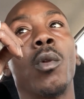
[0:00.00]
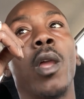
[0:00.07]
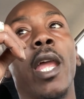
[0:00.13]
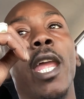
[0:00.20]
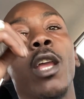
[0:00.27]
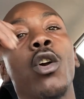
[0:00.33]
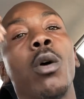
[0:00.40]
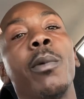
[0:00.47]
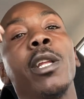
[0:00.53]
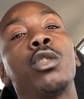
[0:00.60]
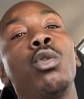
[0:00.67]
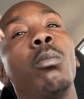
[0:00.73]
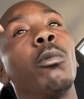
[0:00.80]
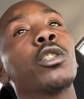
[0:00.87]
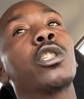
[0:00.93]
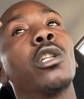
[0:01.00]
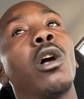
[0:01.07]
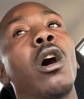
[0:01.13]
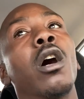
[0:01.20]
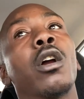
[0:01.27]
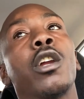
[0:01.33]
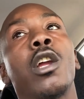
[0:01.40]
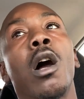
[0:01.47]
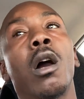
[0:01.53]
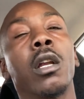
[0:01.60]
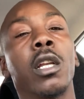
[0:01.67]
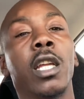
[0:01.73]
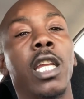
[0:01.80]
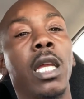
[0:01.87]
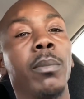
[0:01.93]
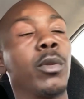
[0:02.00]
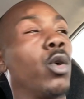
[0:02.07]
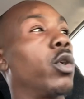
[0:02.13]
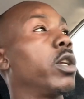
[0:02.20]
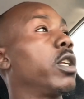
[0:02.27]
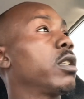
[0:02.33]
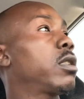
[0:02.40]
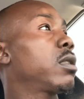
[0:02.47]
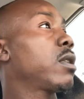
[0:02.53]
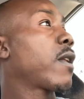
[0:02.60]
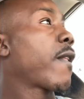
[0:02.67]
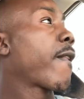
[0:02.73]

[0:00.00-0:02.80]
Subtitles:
Ain't gonna be too much longer y'all gonna keep doing this.